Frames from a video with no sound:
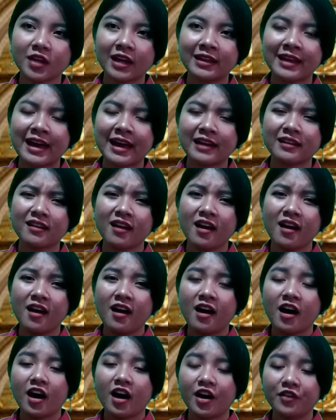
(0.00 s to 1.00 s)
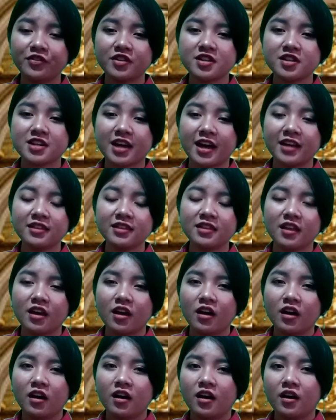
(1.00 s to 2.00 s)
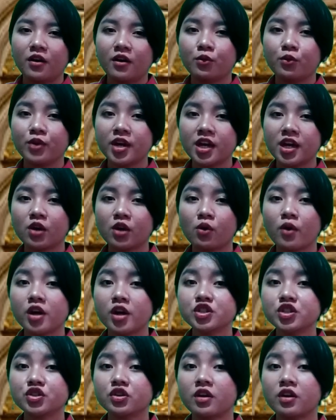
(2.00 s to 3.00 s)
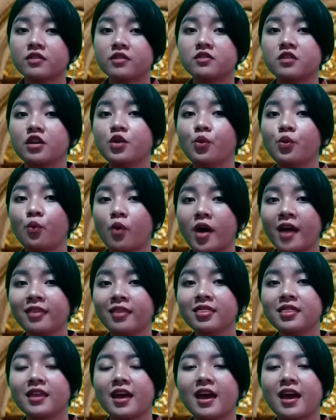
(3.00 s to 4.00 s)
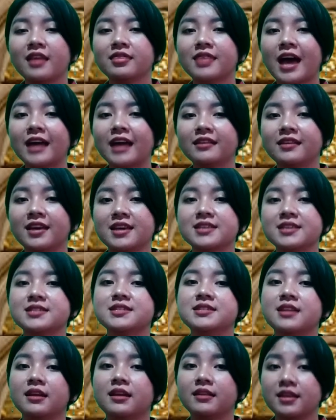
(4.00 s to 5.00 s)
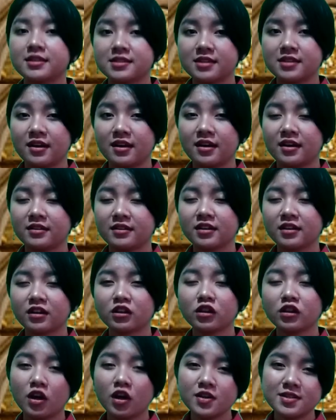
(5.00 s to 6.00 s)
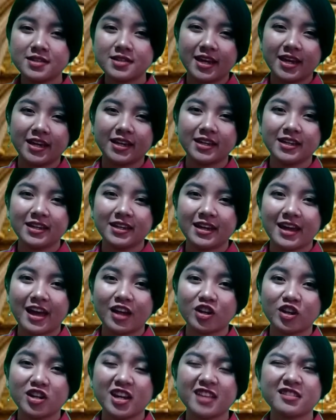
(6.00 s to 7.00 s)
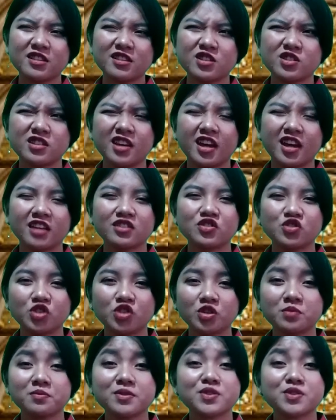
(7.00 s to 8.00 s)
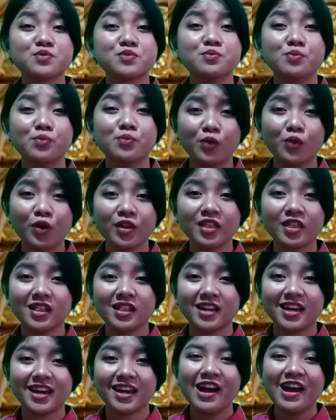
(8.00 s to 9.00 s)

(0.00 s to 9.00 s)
And then after that, we going to the third one, and that is the closing, and it should be smoothly.